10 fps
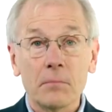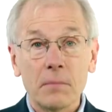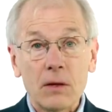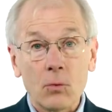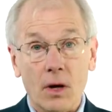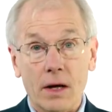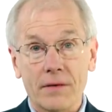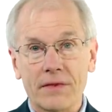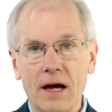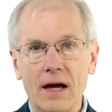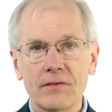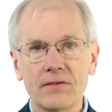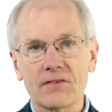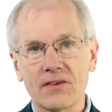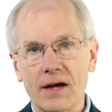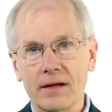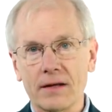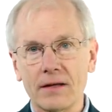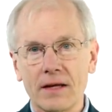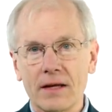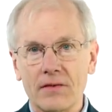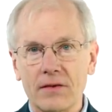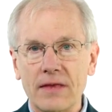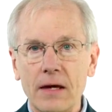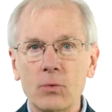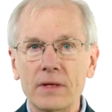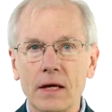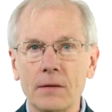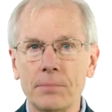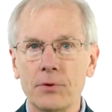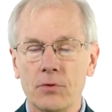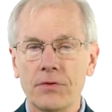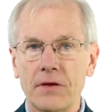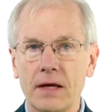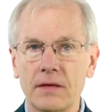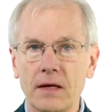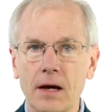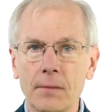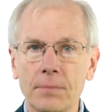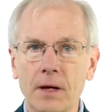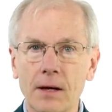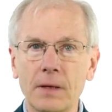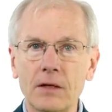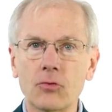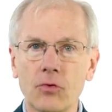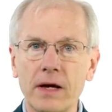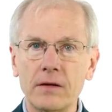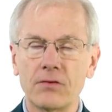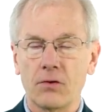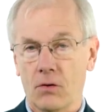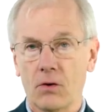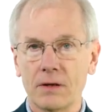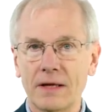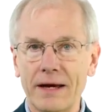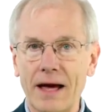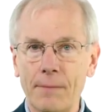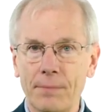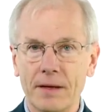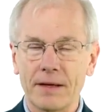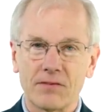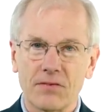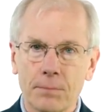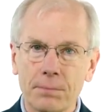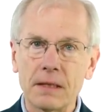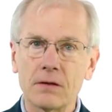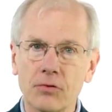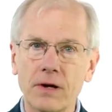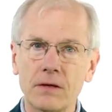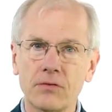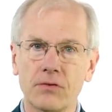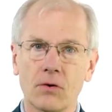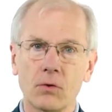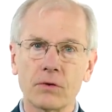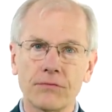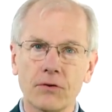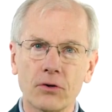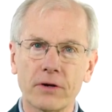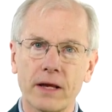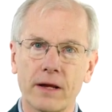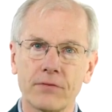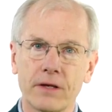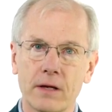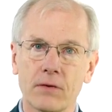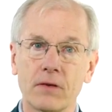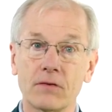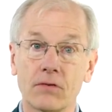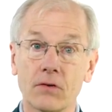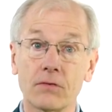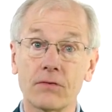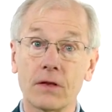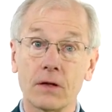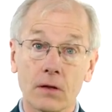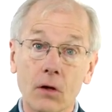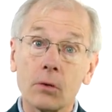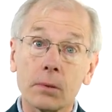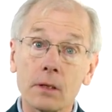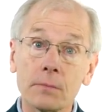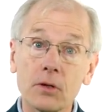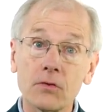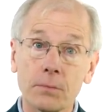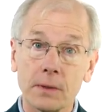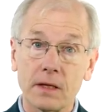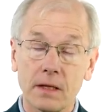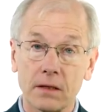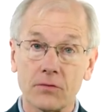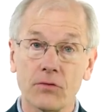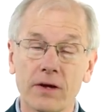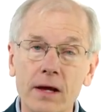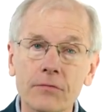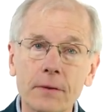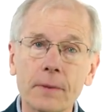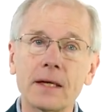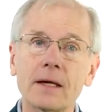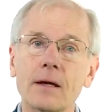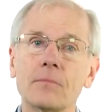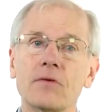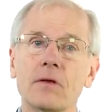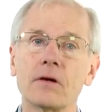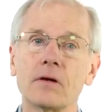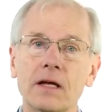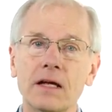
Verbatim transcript: Meanwhile, the guys decided that they would get a booth at the upcoming trade show called IAAPA. It's the big trade show in Florida every year that serves the global amusement industry. Everybody comes there.